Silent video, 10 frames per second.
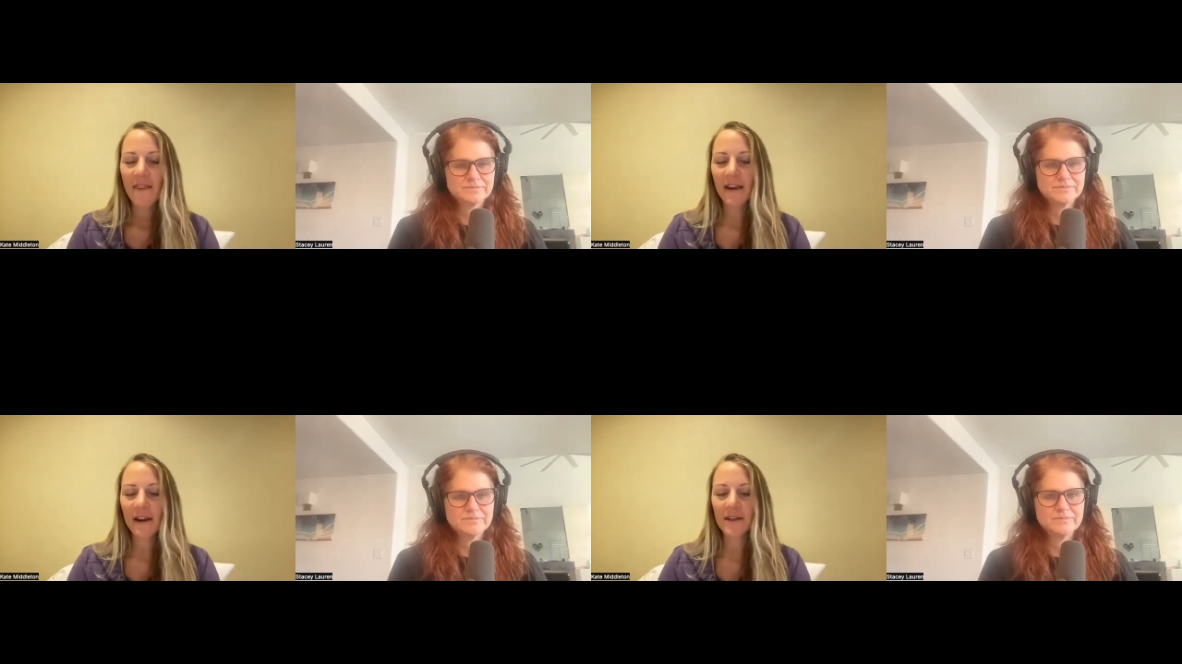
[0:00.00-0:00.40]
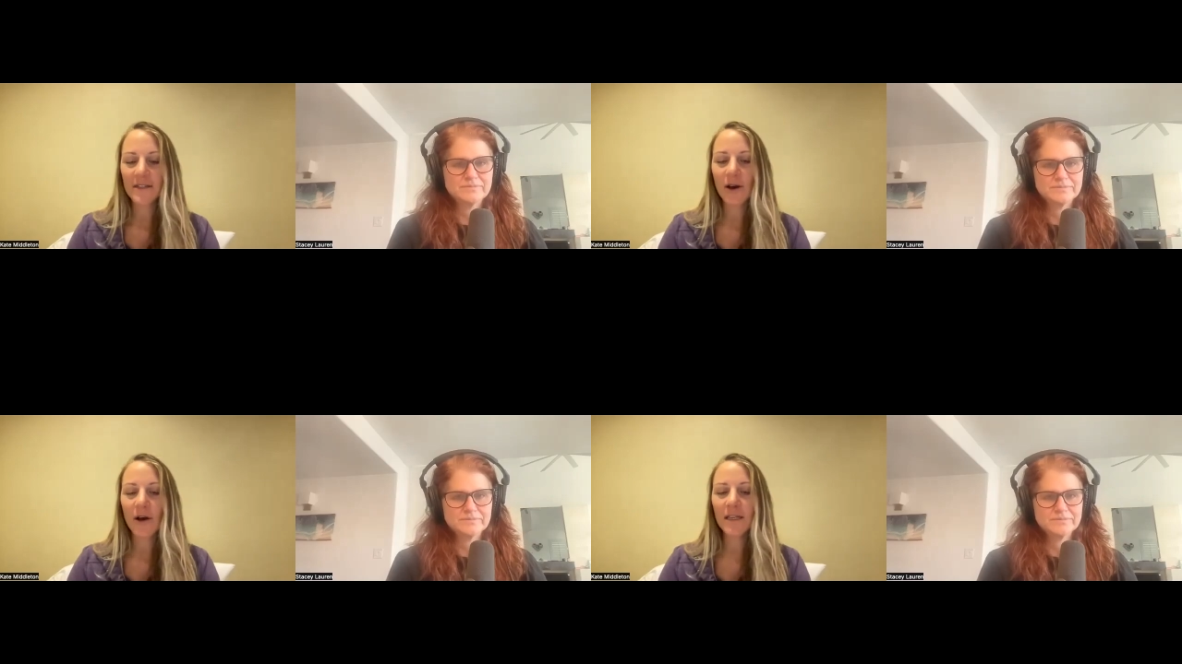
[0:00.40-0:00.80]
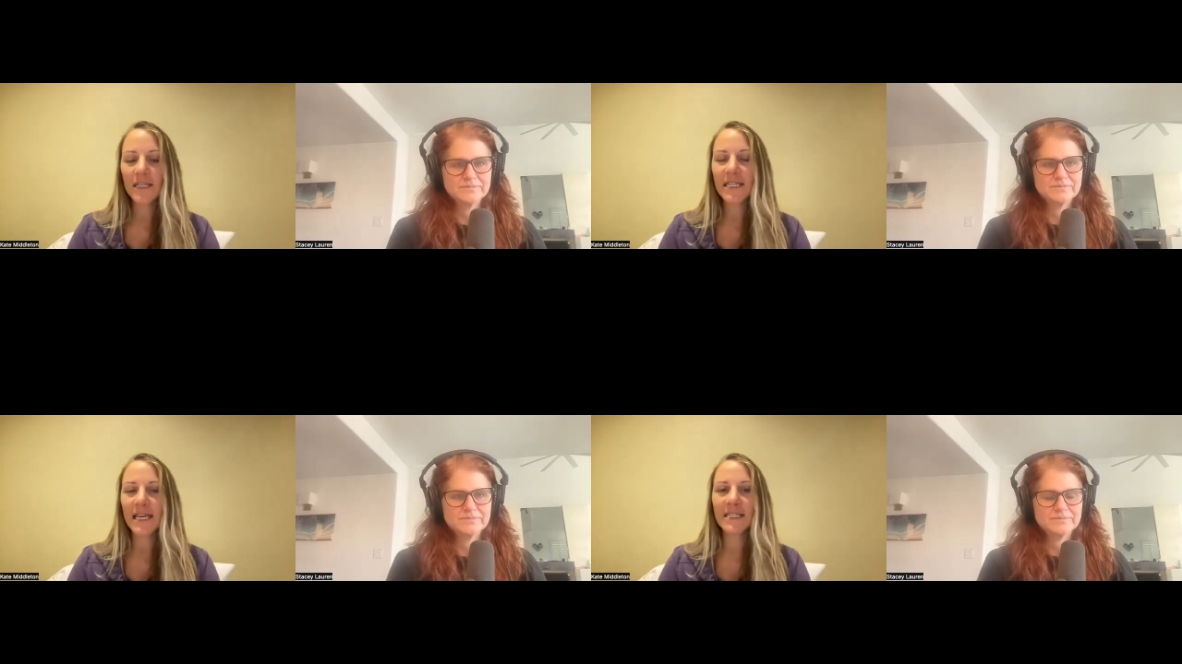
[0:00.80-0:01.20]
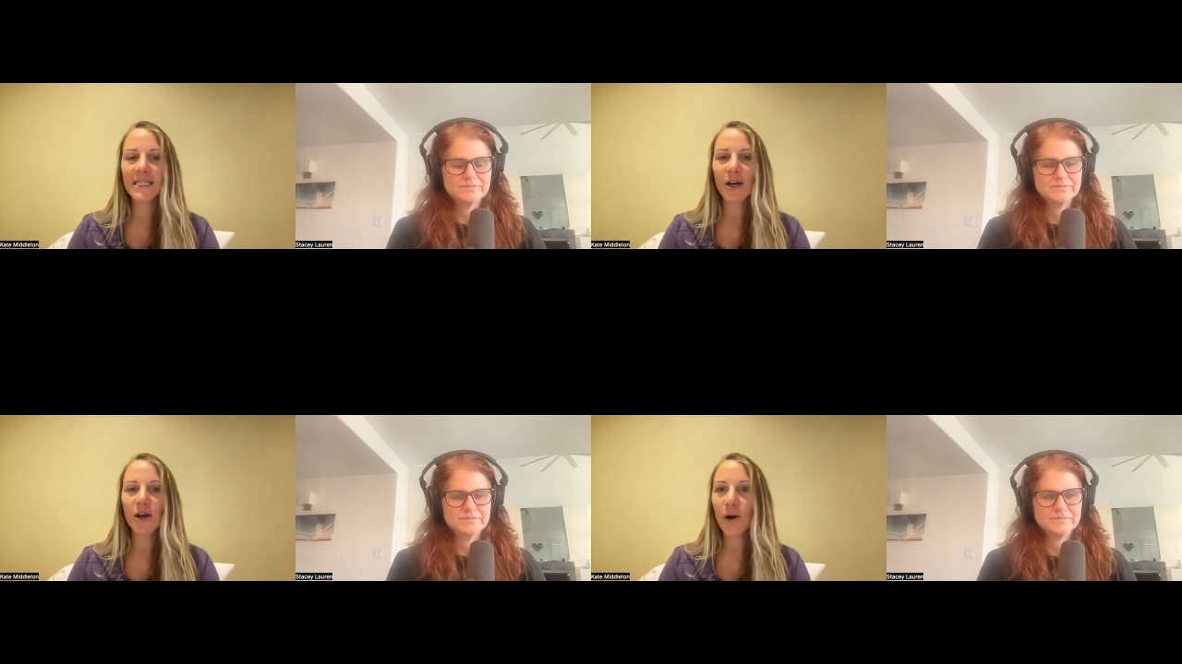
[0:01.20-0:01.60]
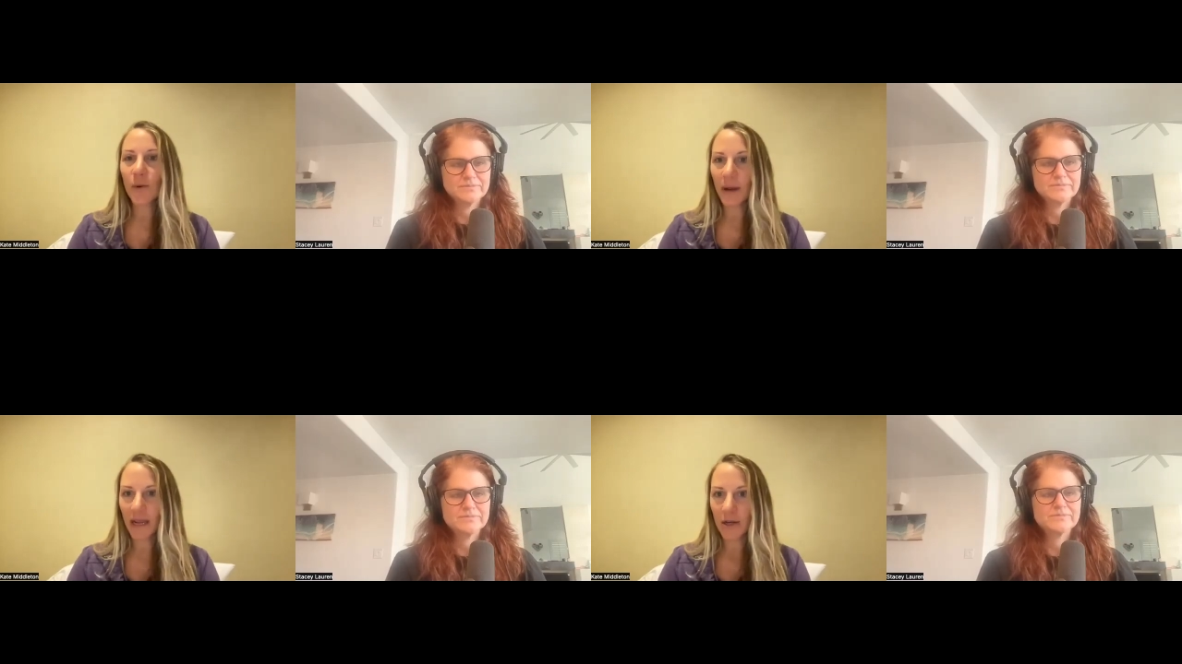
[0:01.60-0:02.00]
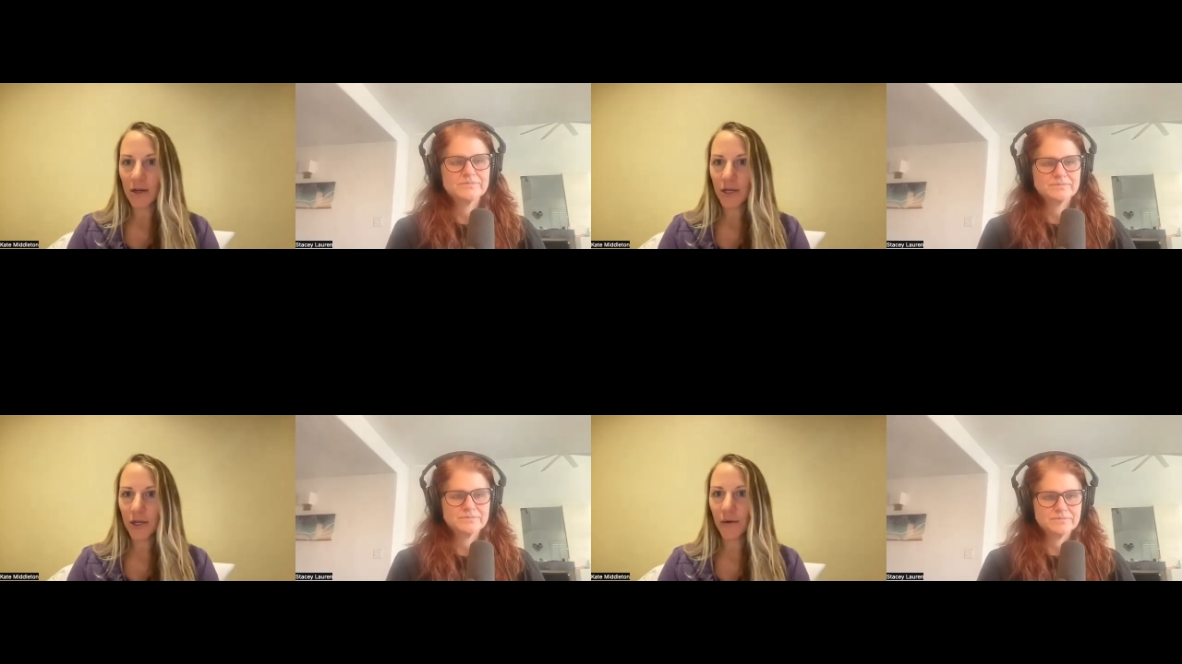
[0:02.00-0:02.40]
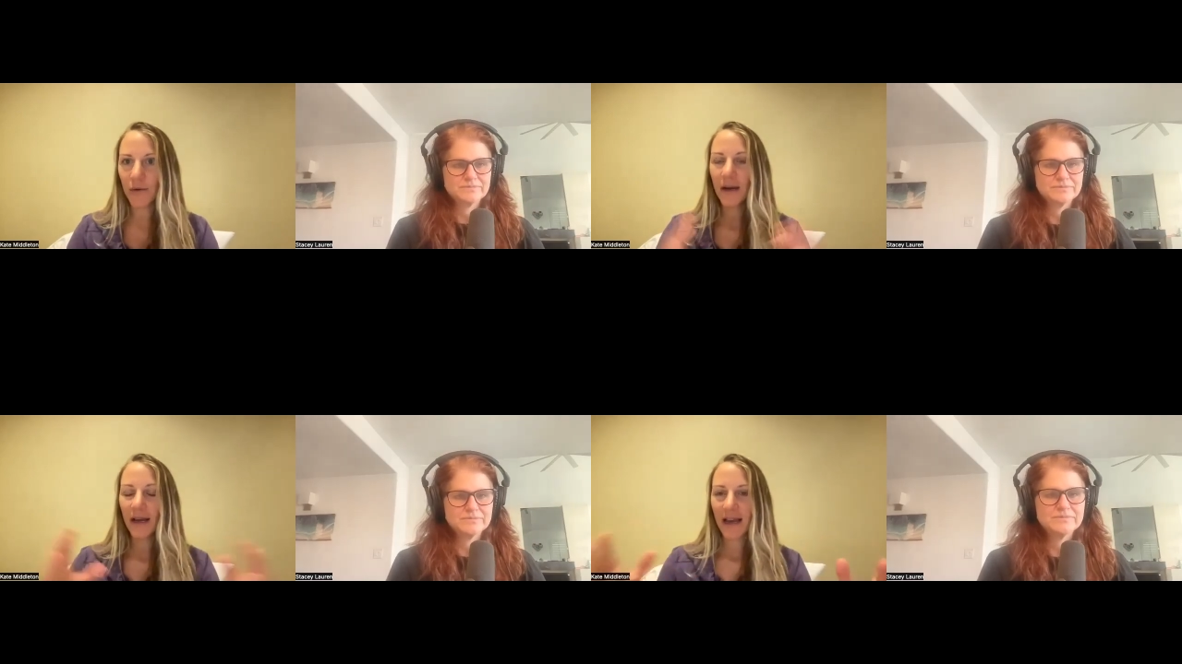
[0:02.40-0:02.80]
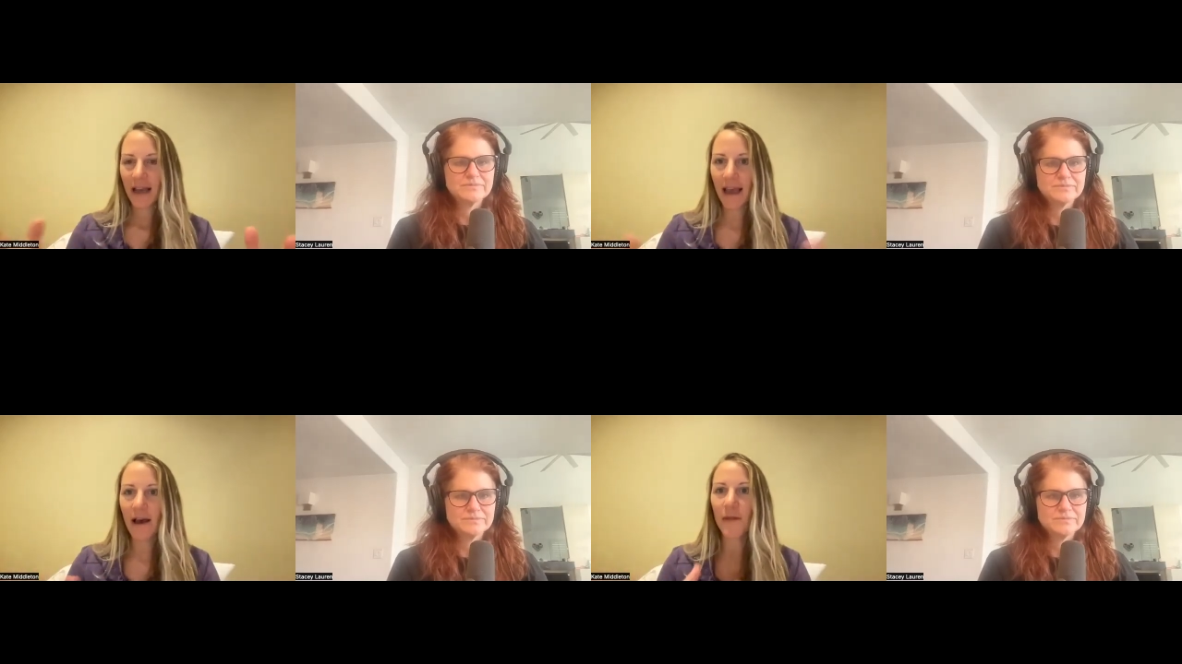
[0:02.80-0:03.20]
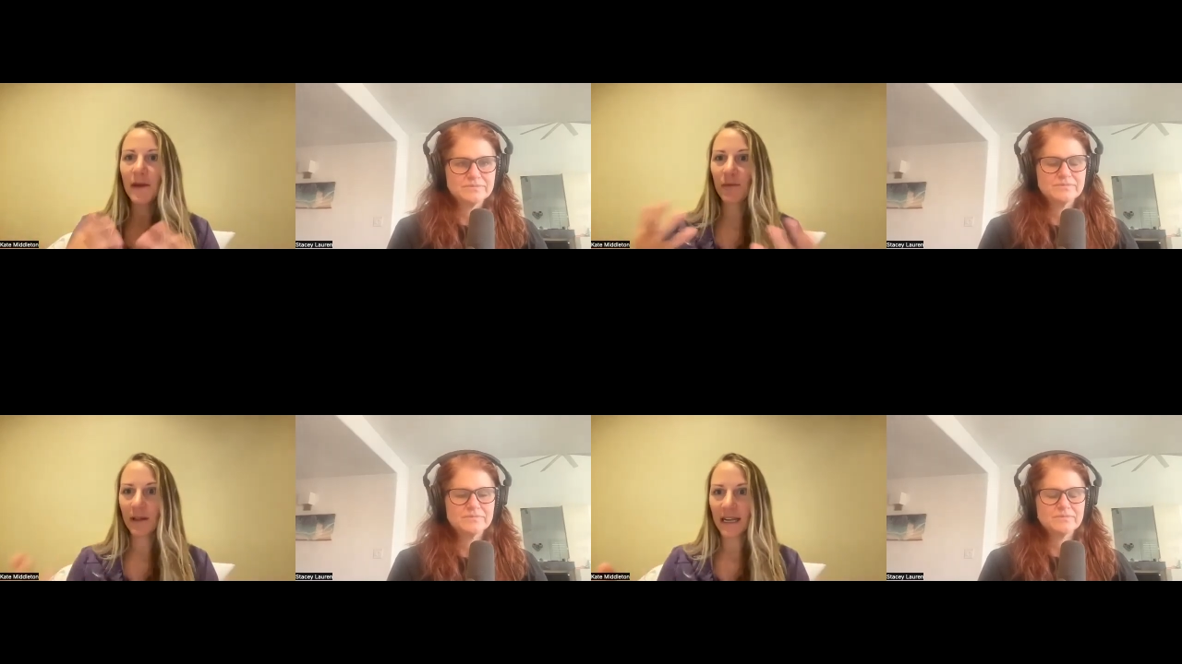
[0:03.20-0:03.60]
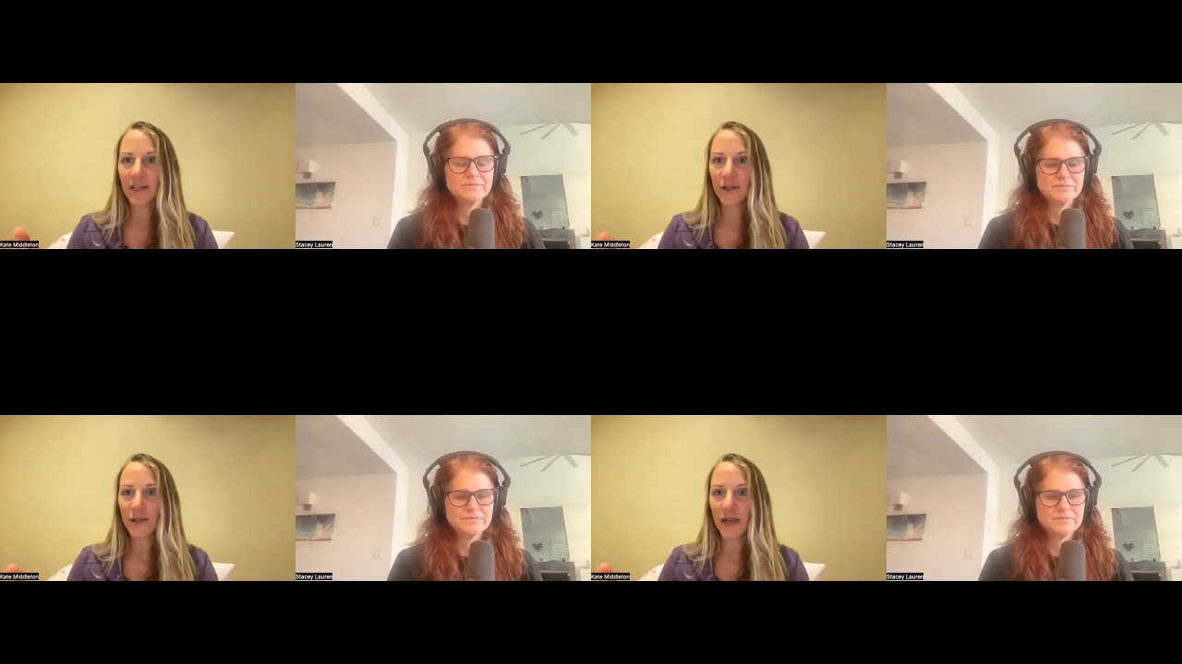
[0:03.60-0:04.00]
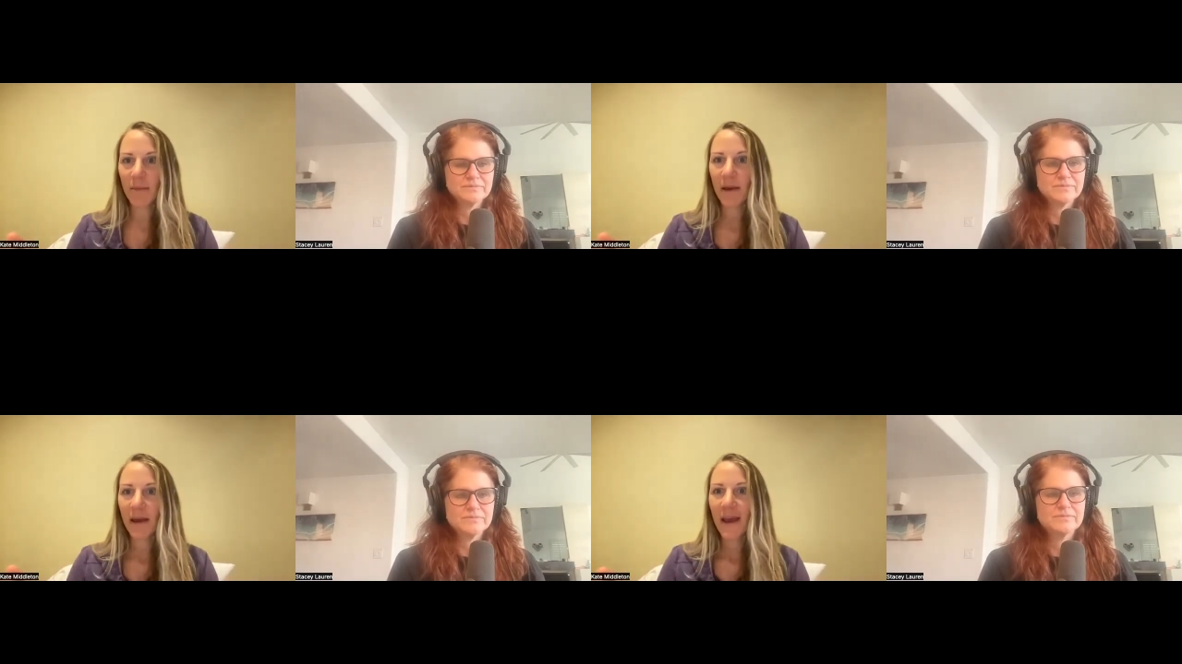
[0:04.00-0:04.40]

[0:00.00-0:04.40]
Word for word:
Speaker 1: there's all these things that go into a healthy relationship.